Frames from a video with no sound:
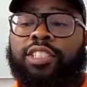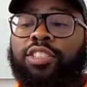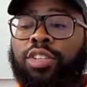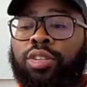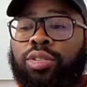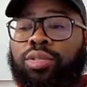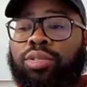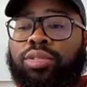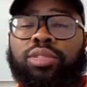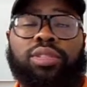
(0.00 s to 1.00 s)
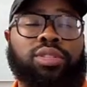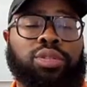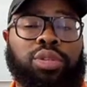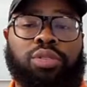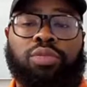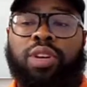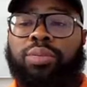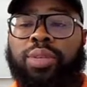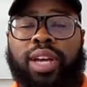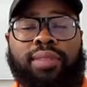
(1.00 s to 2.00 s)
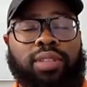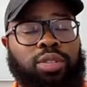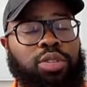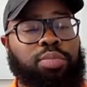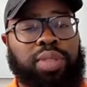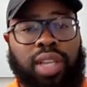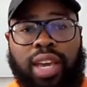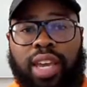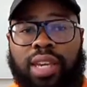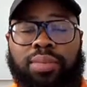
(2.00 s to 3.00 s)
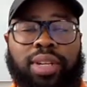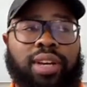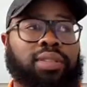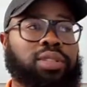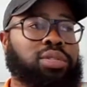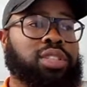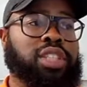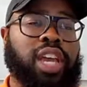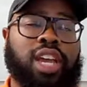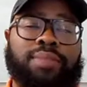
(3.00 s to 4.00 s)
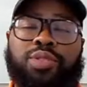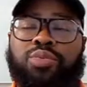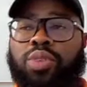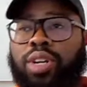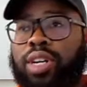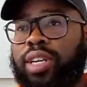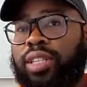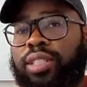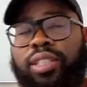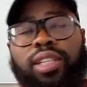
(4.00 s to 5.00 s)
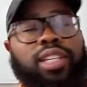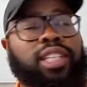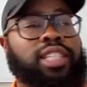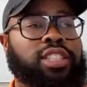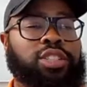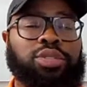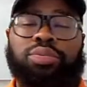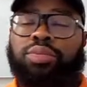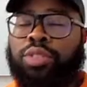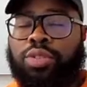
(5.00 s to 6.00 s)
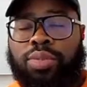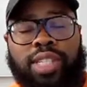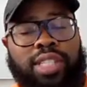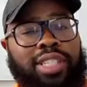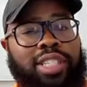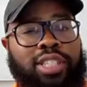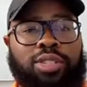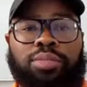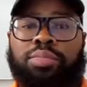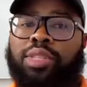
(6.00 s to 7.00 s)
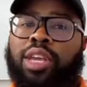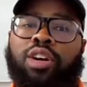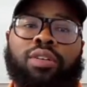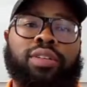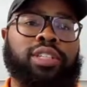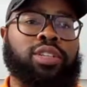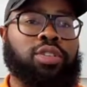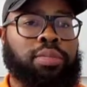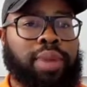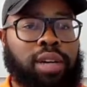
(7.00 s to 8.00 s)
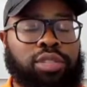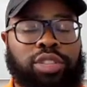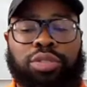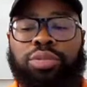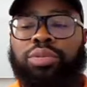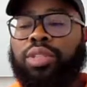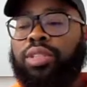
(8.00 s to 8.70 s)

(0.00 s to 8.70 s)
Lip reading: So you can run whatever little play, whatever little scam you want. You in the system, they already know about you.